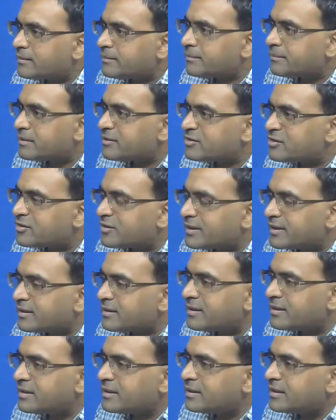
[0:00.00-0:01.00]
impulse train,
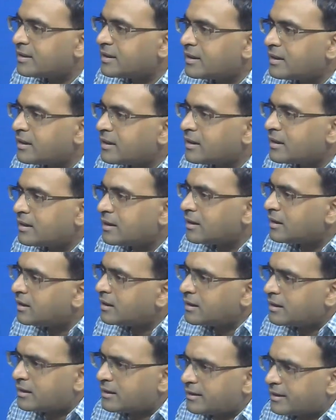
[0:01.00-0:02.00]

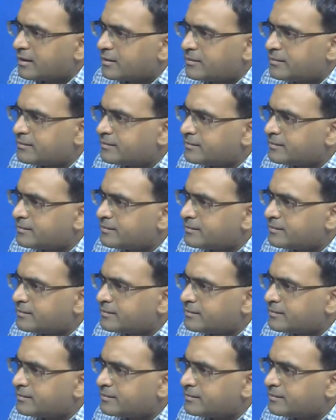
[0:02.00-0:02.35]
right?